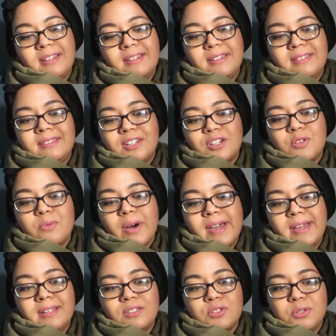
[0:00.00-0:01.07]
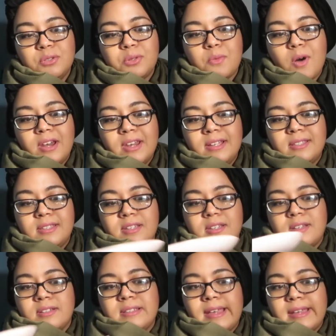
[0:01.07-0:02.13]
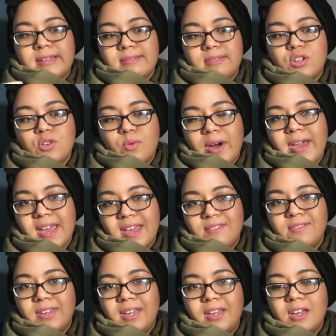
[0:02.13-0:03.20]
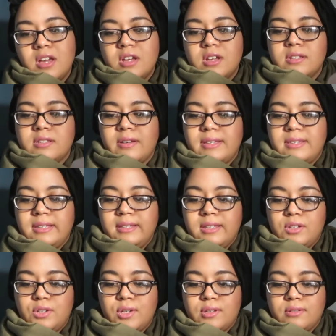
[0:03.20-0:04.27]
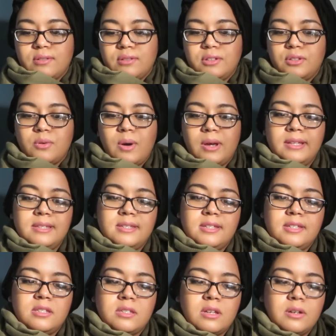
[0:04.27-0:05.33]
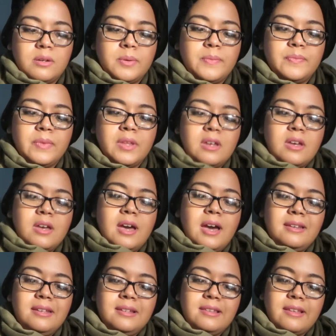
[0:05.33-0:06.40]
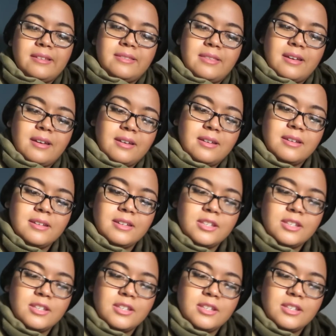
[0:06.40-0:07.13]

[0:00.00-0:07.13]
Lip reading: And they're quite good quality because like they're quite heavy, so I think they're good quality, so, and I like that.